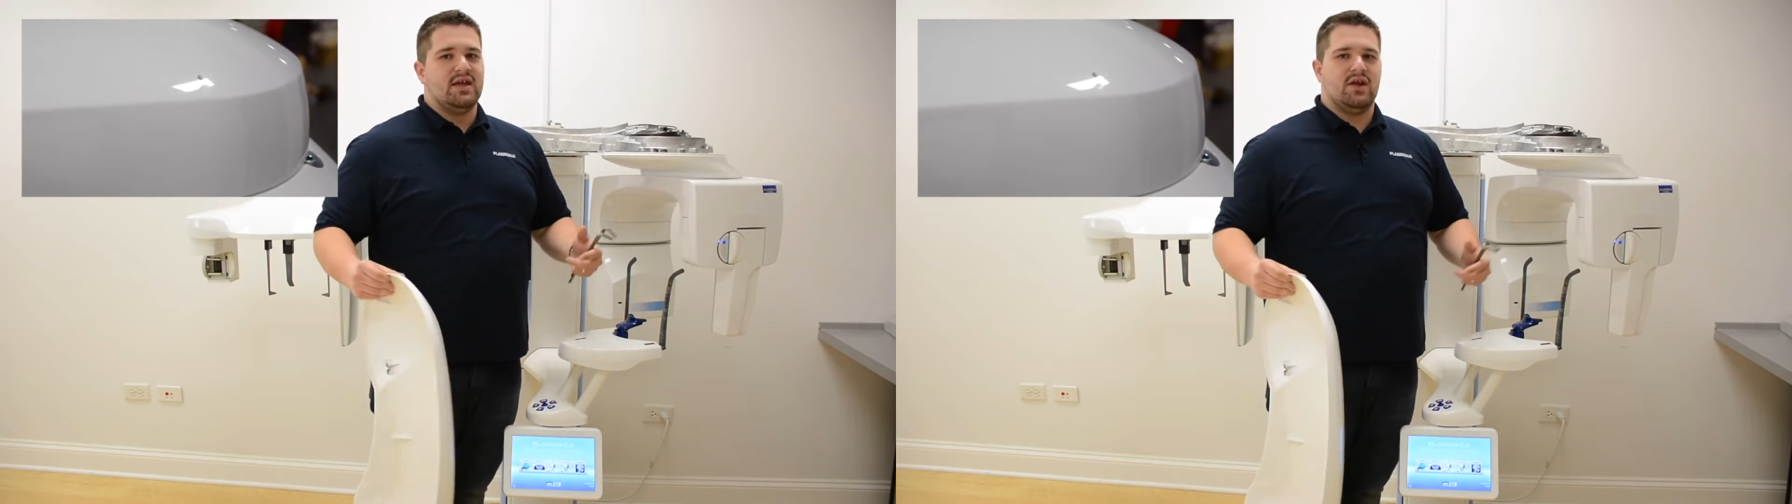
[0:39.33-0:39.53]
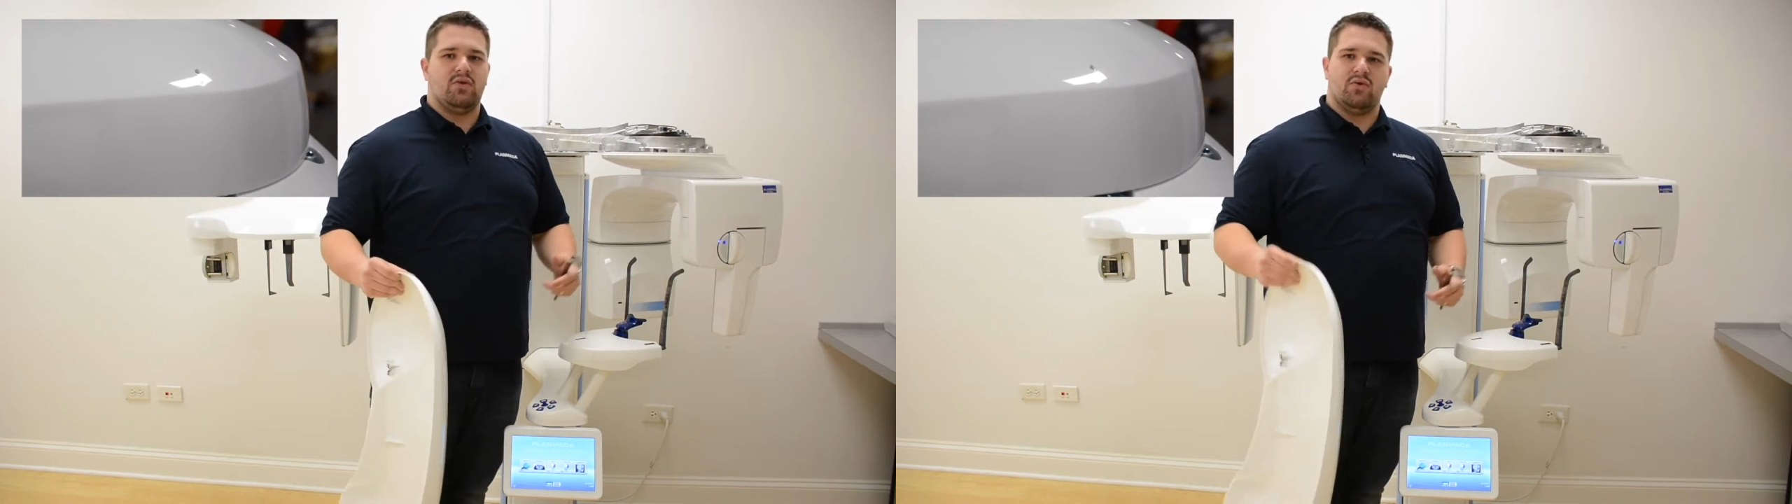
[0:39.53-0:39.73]

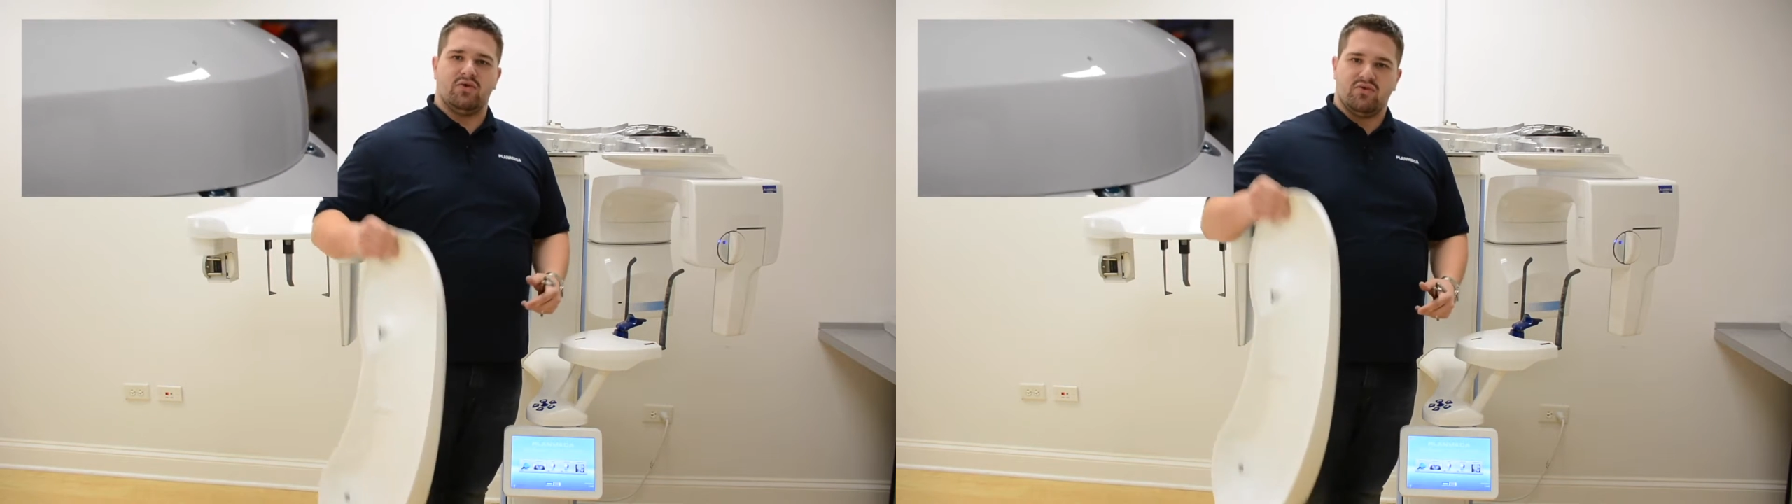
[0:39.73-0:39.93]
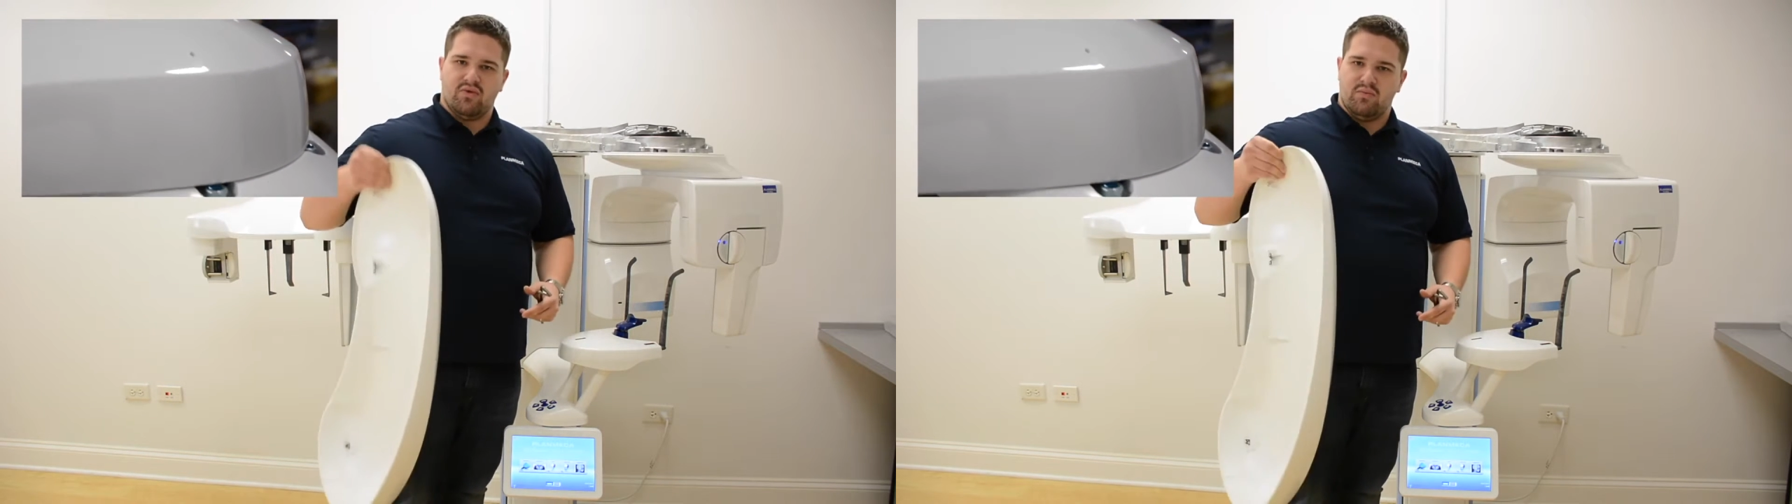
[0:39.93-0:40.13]
in order
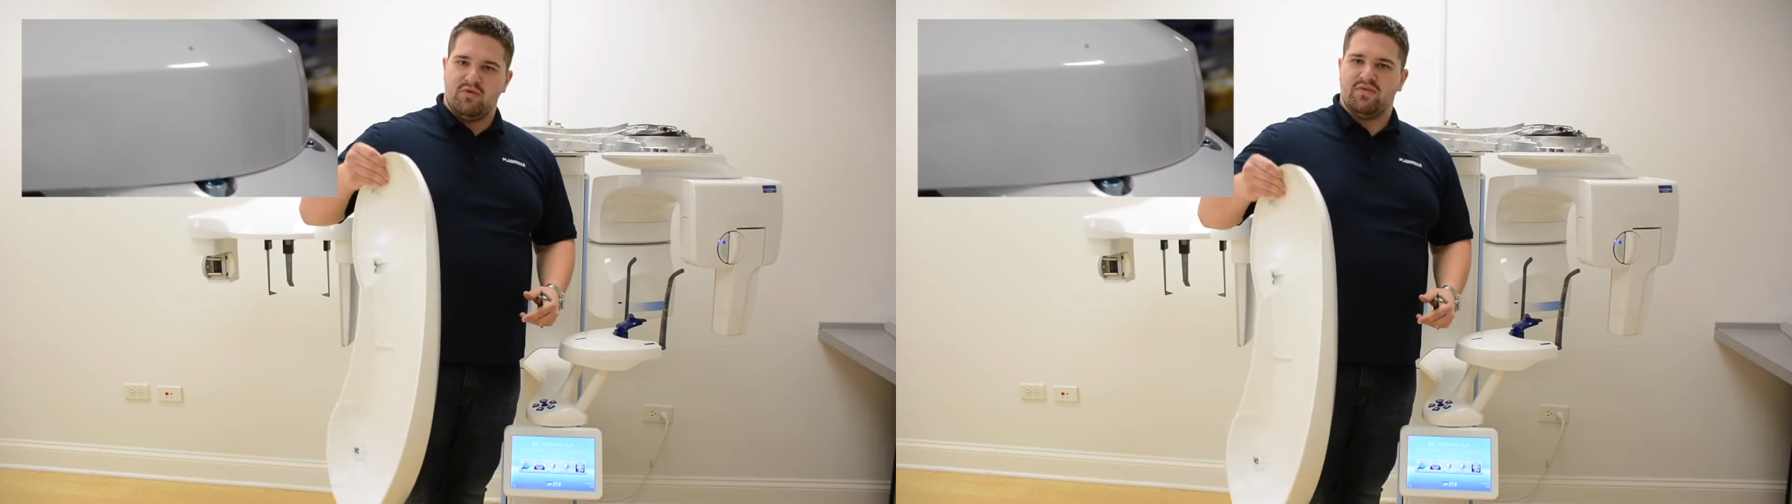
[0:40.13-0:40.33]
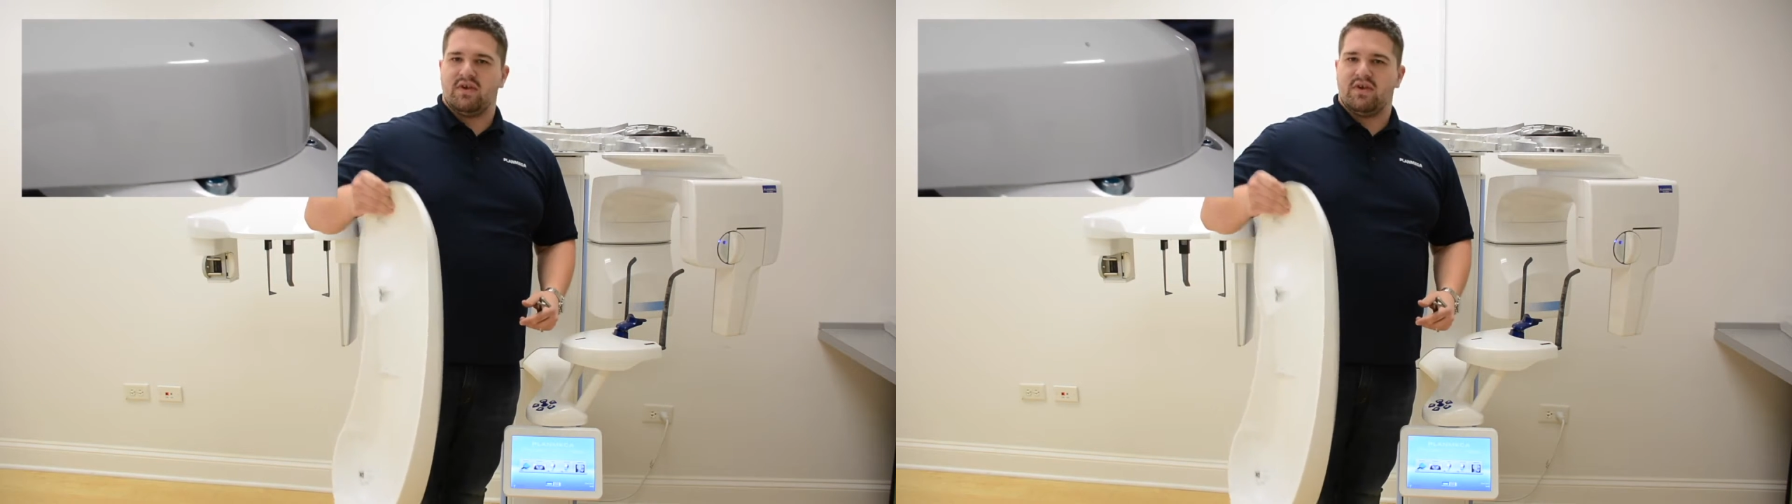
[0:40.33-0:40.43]
to remove the